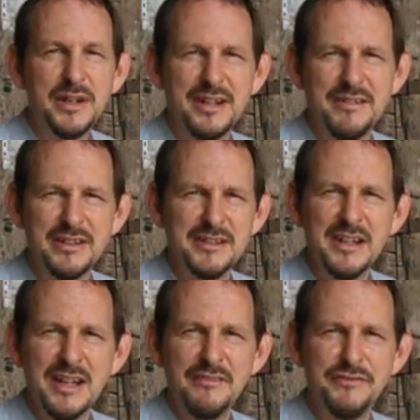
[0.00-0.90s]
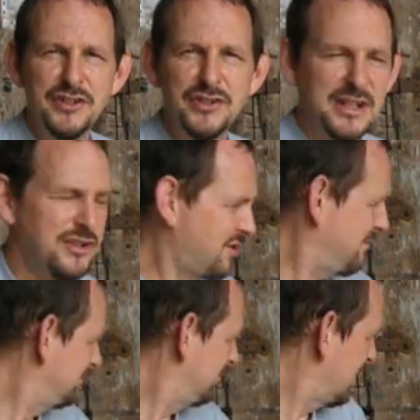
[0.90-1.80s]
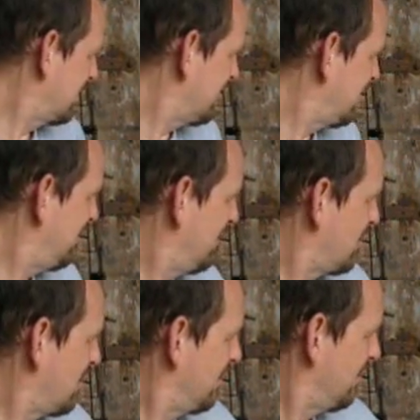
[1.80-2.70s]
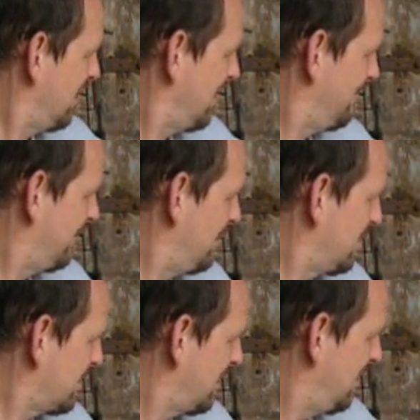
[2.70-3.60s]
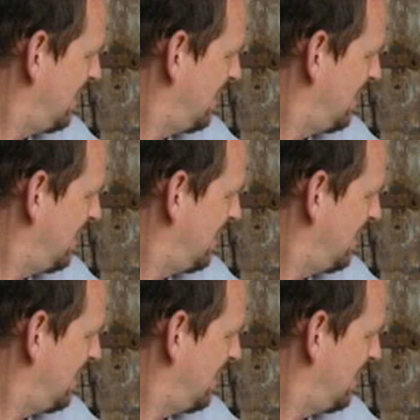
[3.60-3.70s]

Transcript: we could have a fish dish because of the Chardonnay influence,